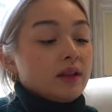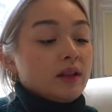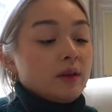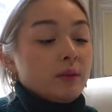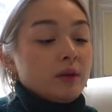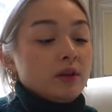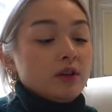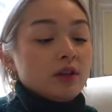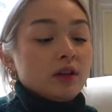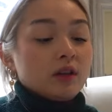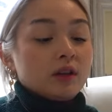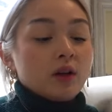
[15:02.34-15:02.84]
let
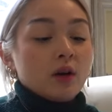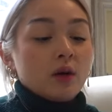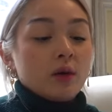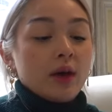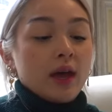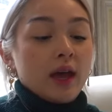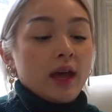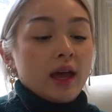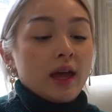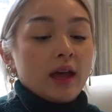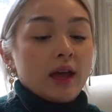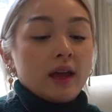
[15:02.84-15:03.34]
me just go
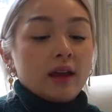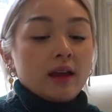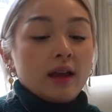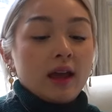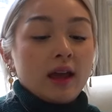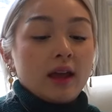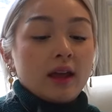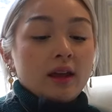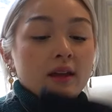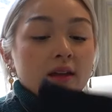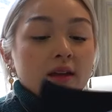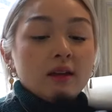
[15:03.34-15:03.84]
ahead
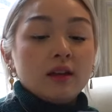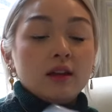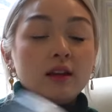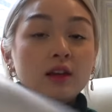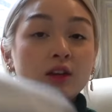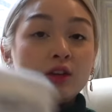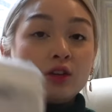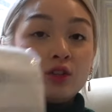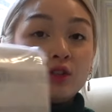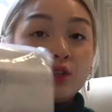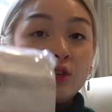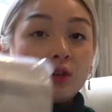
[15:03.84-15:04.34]
and
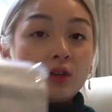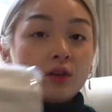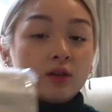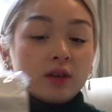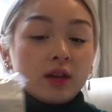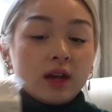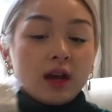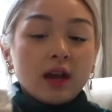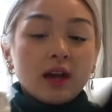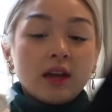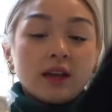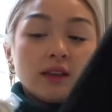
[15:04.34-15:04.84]
show you
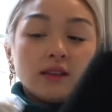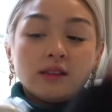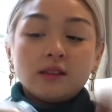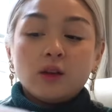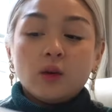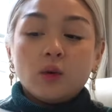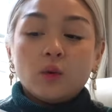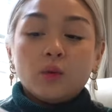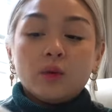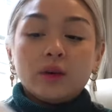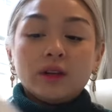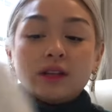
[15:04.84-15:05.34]
guys
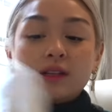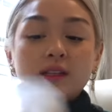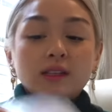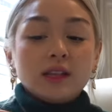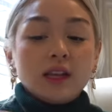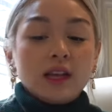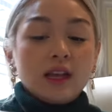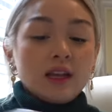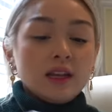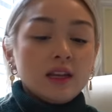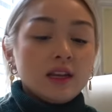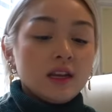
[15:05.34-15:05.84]
what is
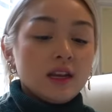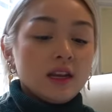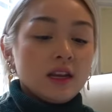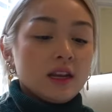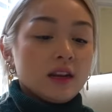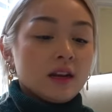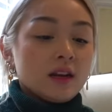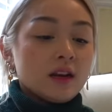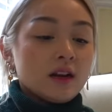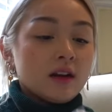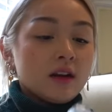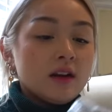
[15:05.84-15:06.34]
in
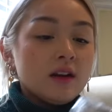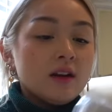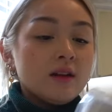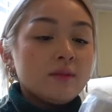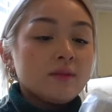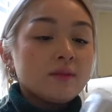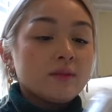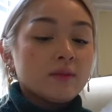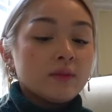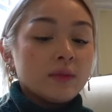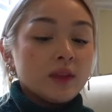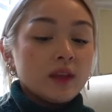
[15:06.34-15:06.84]
here,
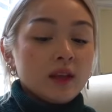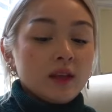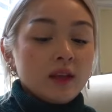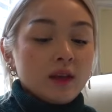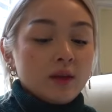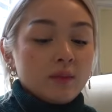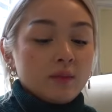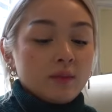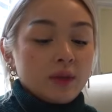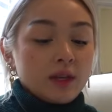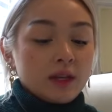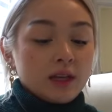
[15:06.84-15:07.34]

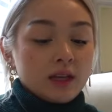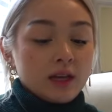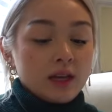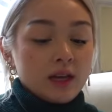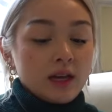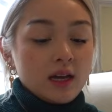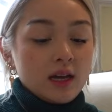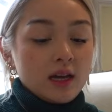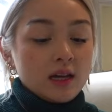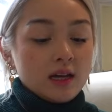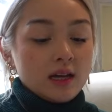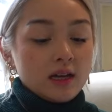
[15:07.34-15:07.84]

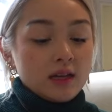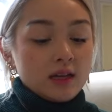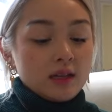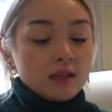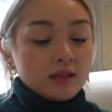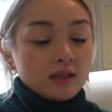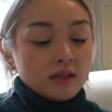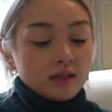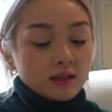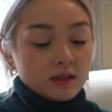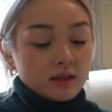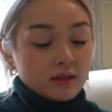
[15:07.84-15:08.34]

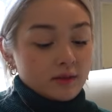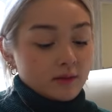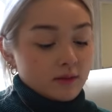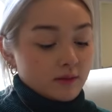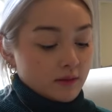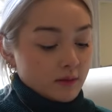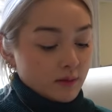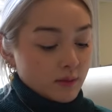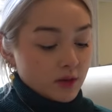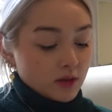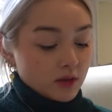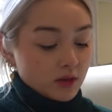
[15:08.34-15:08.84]
because
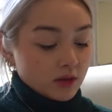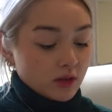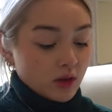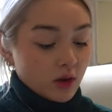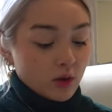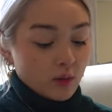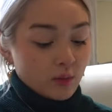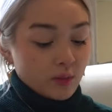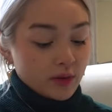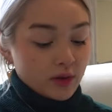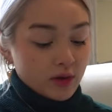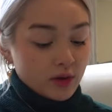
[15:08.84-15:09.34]
let me just
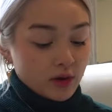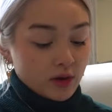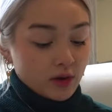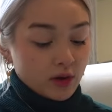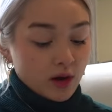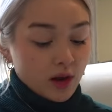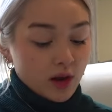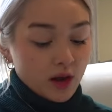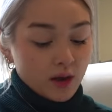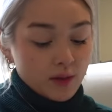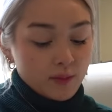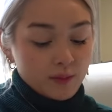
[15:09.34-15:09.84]
open
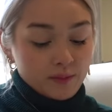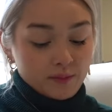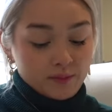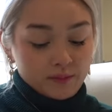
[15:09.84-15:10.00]
her up.